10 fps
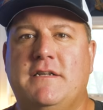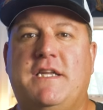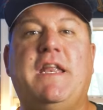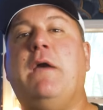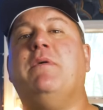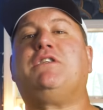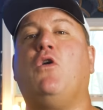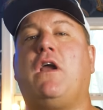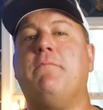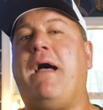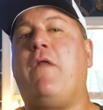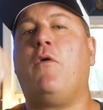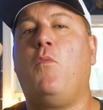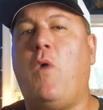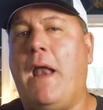Today we're talking about
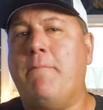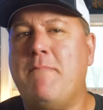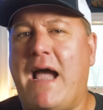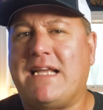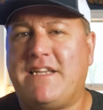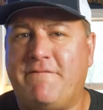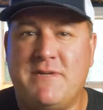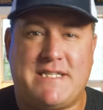the one massive